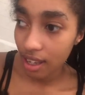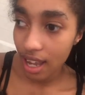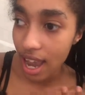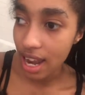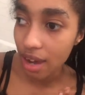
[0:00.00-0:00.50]

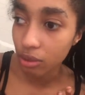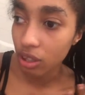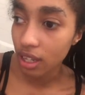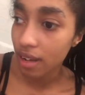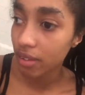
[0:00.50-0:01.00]
And I will
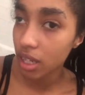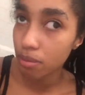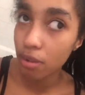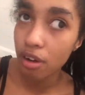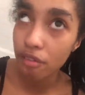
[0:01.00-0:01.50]
love
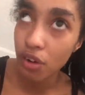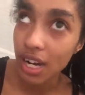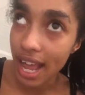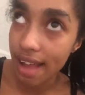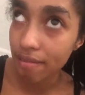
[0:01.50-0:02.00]
them
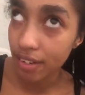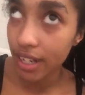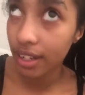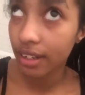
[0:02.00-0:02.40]
forever.